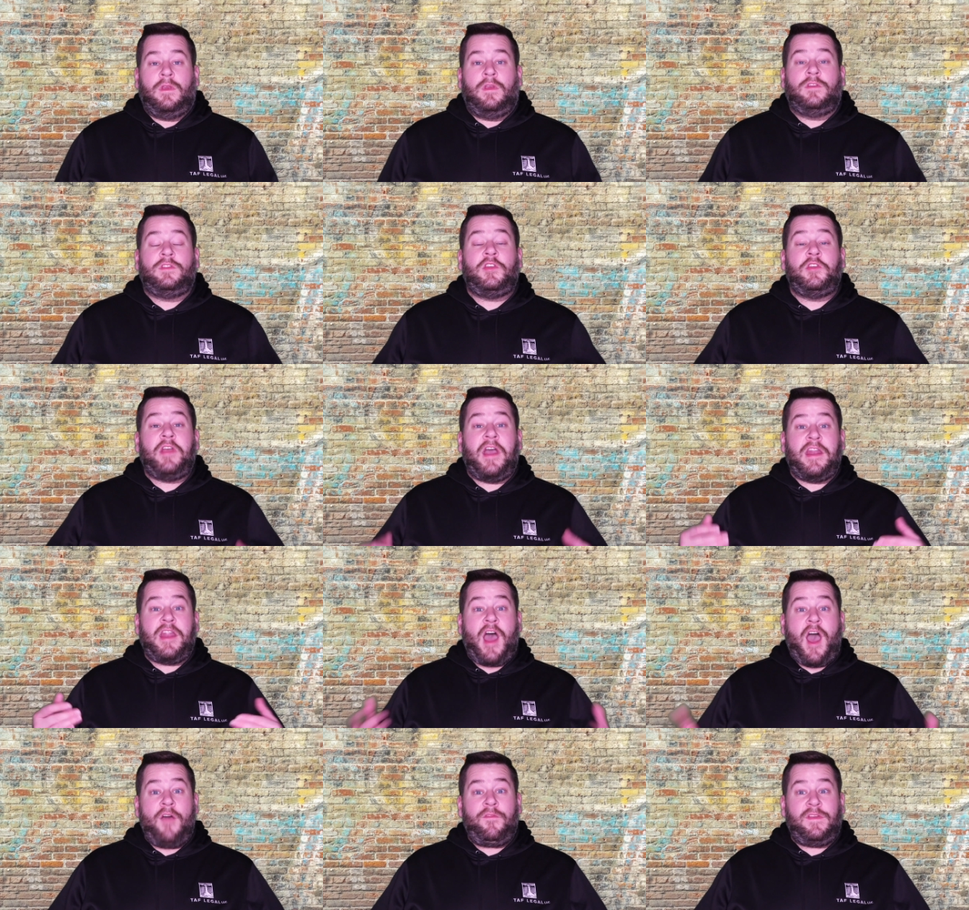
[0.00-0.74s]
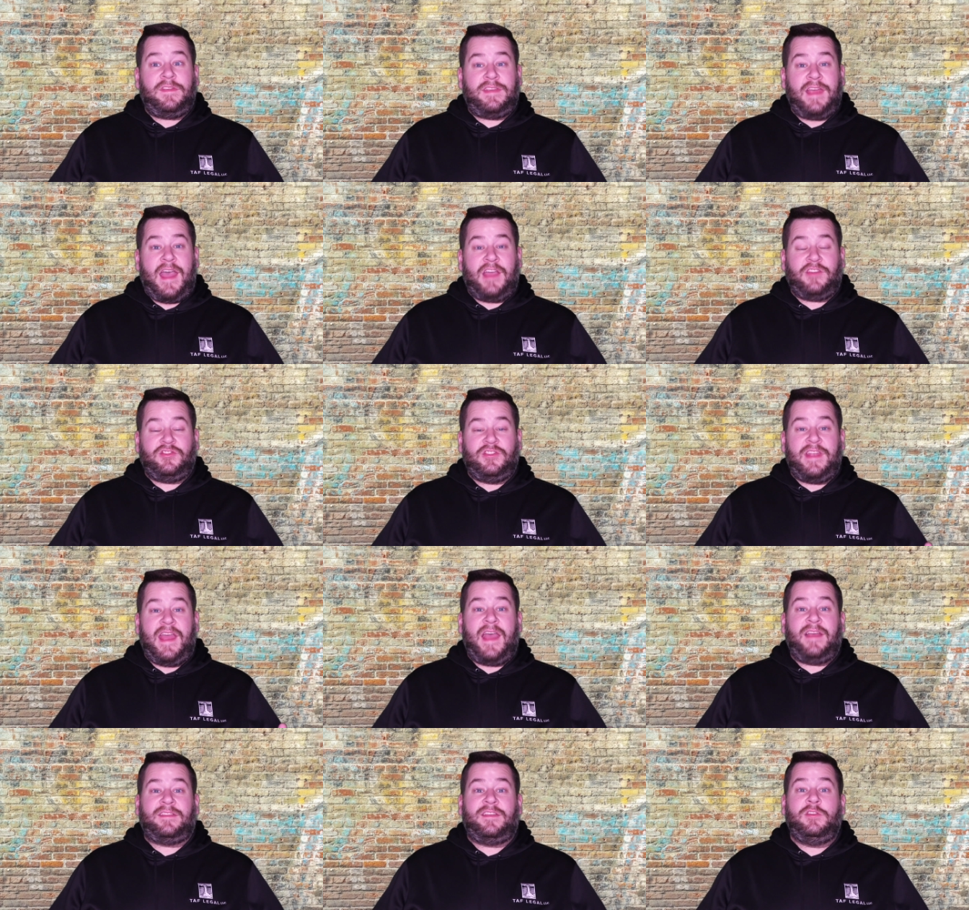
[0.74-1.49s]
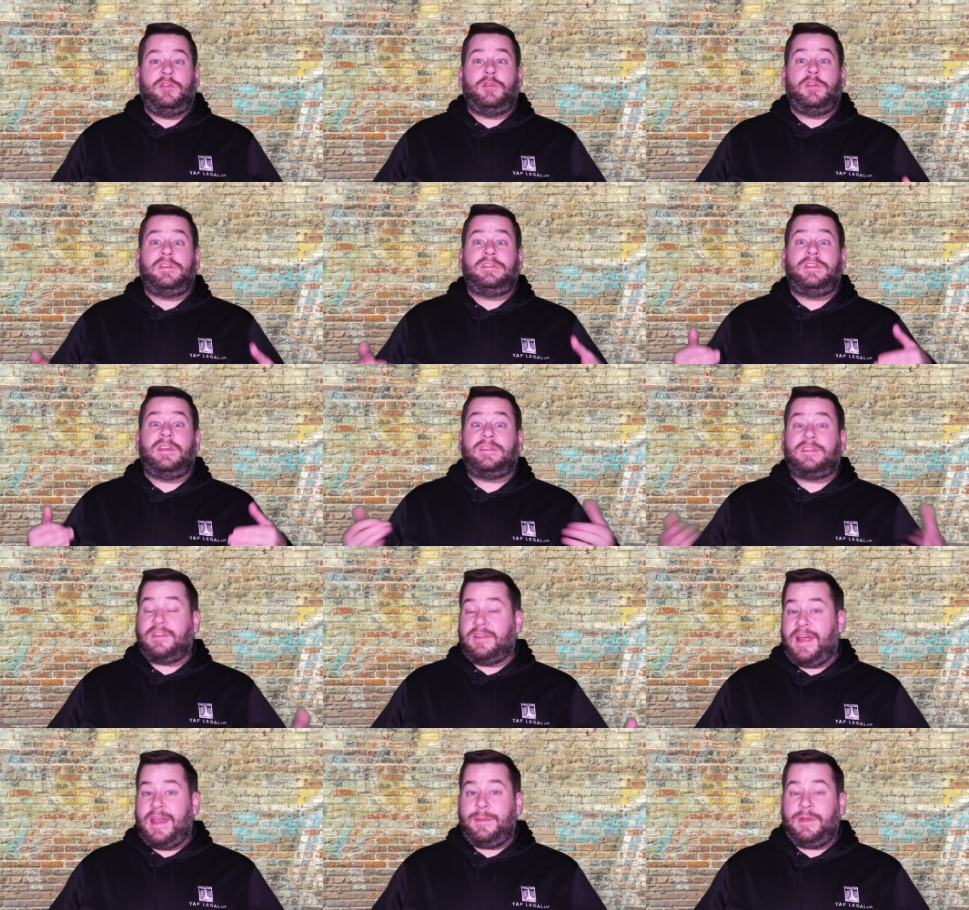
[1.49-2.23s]
So you got an office action asking you to
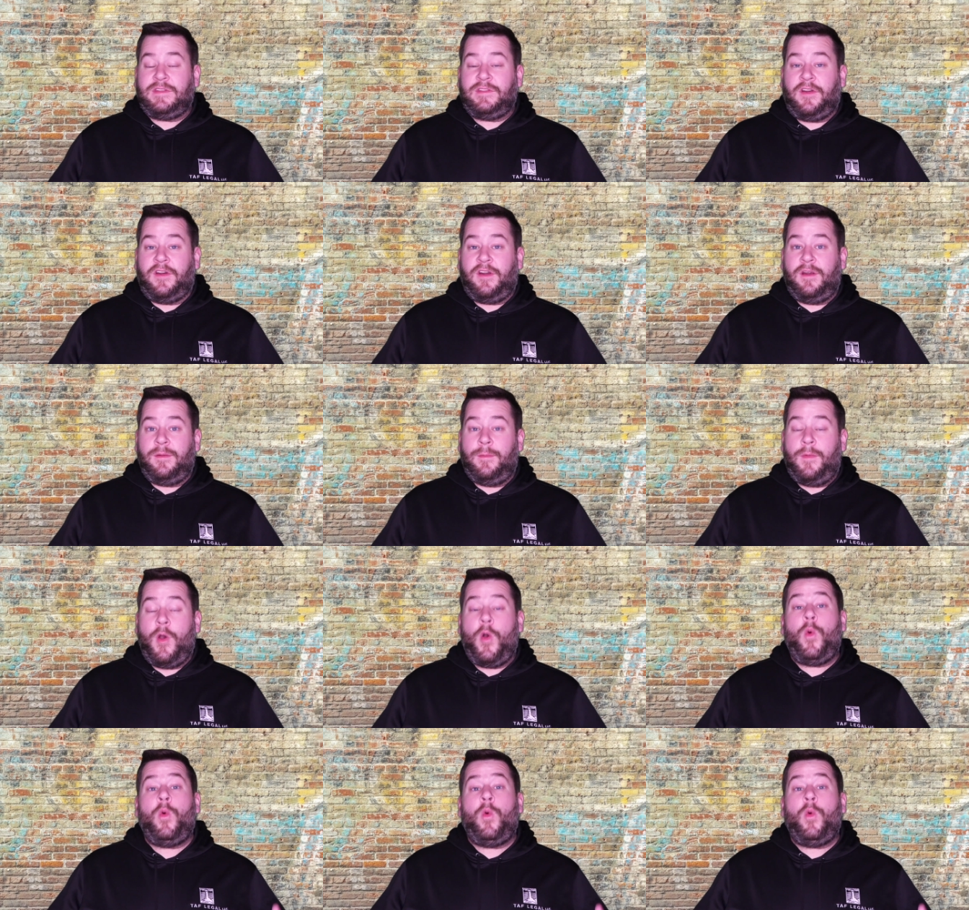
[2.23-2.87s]
disclaim a term,